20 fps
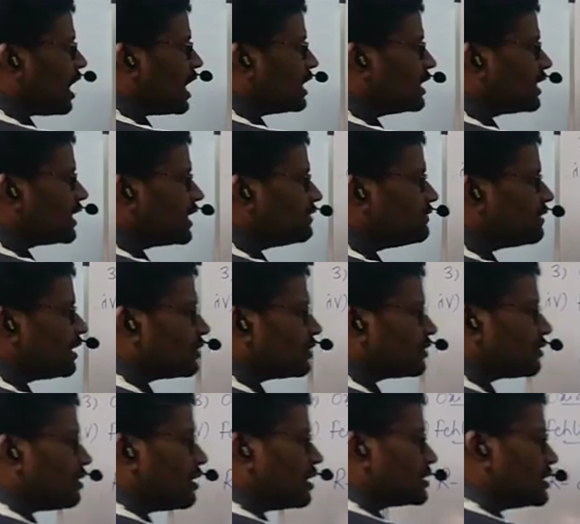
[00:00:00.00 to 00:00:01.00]
aldehyde will
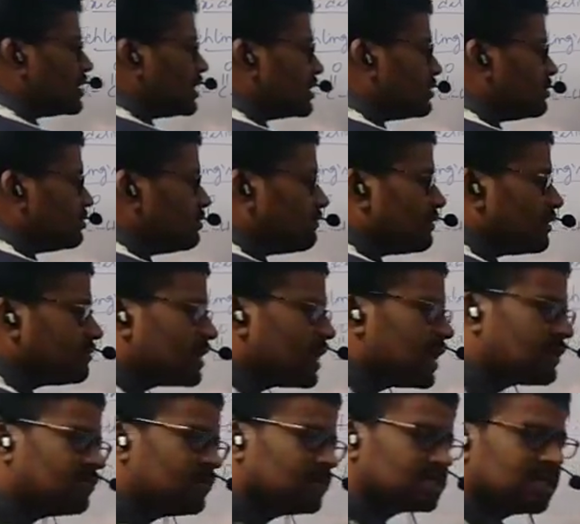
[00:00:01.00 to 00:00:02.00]
undergo oxidation to form
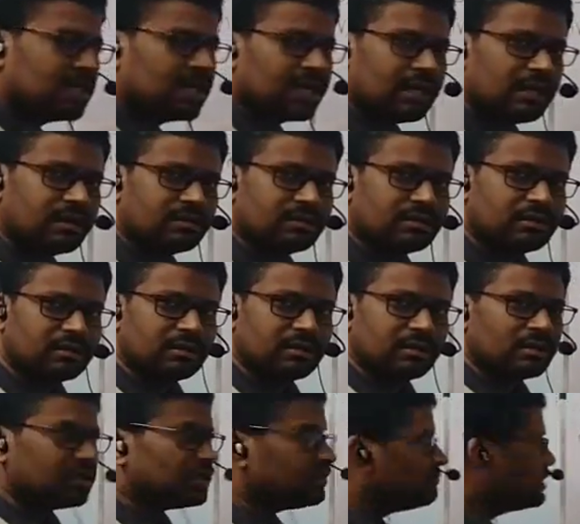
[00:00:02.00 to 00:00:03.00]
carboxylate ion,
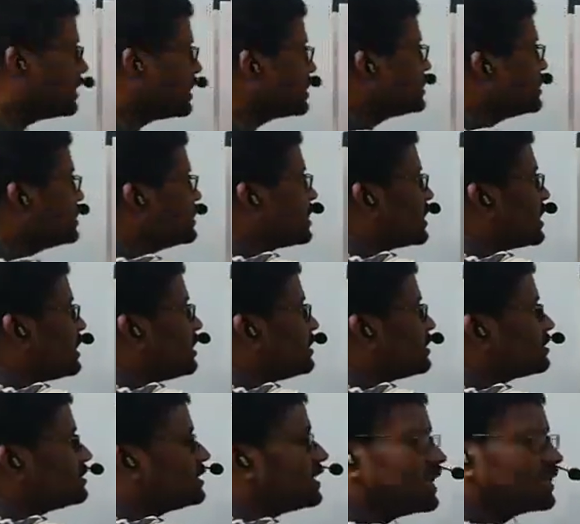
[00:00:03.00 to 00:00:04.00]
because these are all
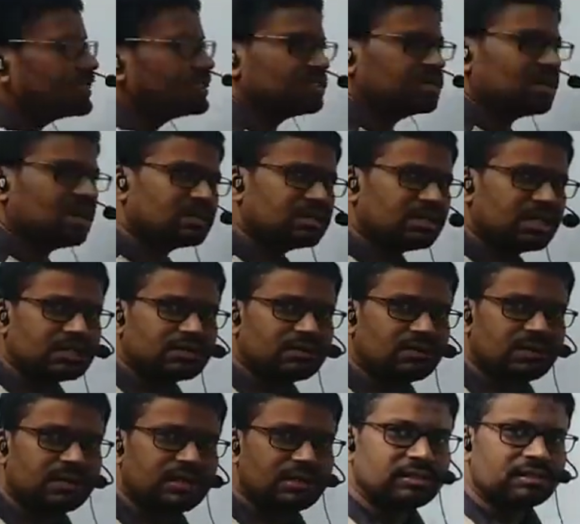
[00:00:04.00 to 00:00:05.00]
under reactions oxidation
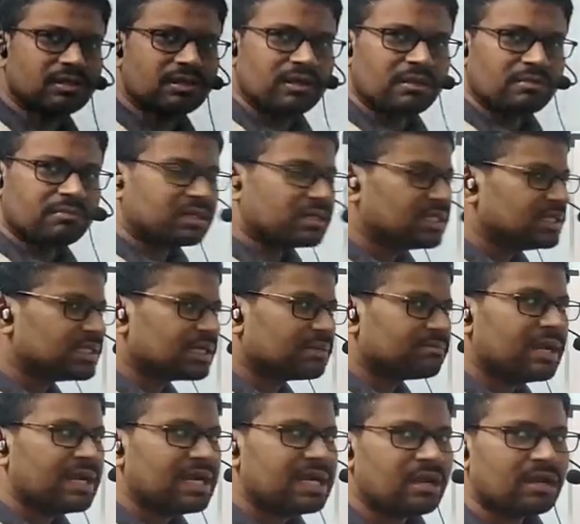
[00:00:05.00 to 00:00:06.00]
only, but these are
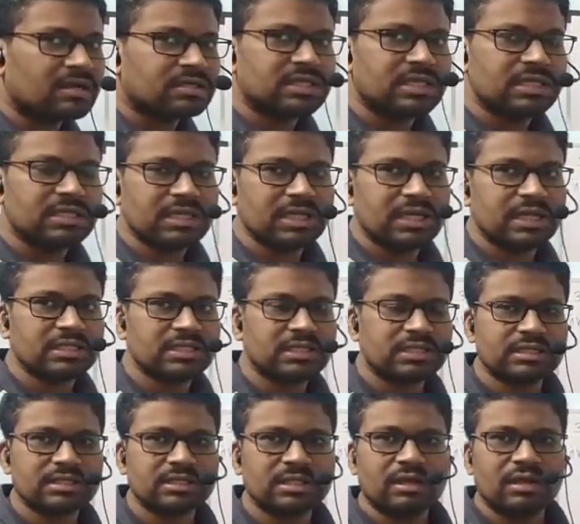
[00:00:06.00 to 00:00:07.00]
mild oxidizing
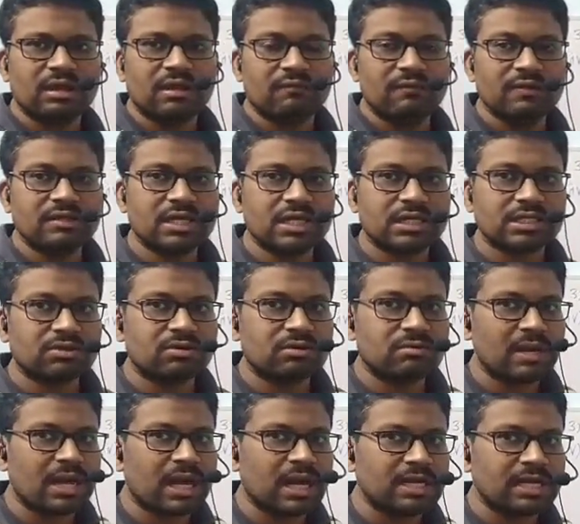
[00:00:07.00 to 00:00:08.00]
agents which are shown
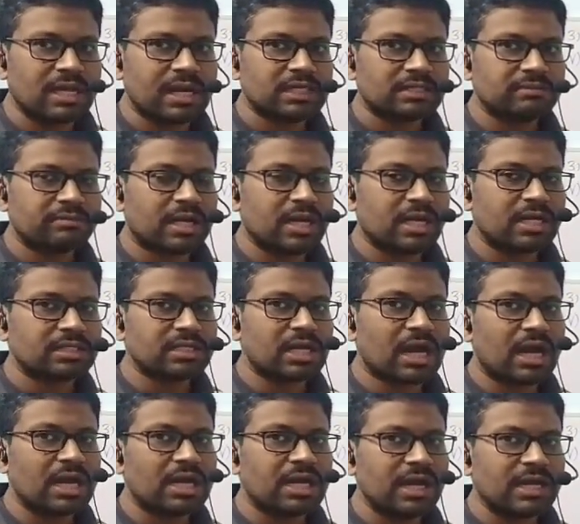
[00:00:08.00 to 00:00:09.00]
by aldehydes, because
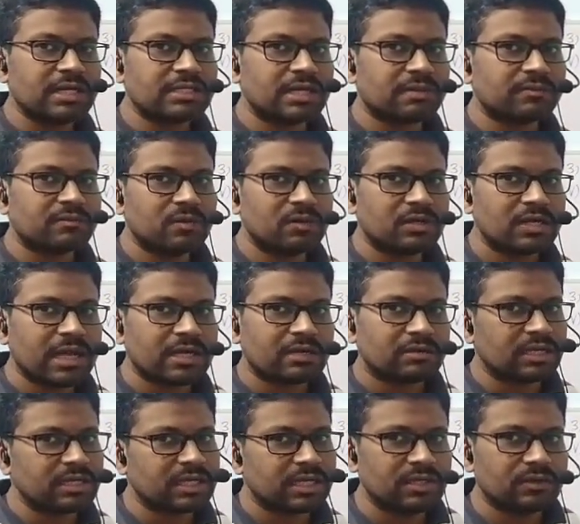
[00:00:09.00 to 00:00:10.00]
aldehydes are more reactive
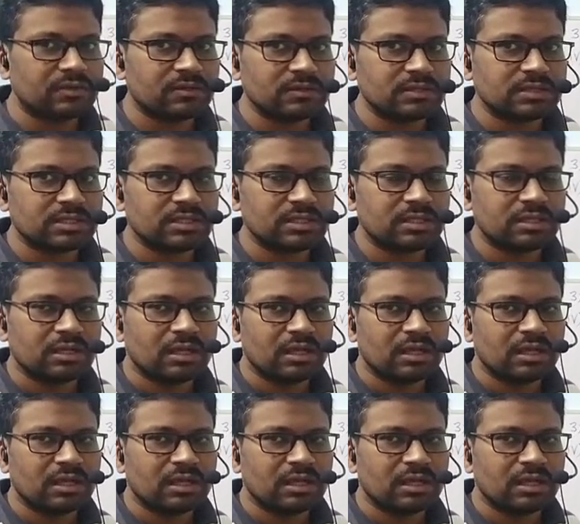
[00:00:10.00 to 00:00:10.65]
than ketones,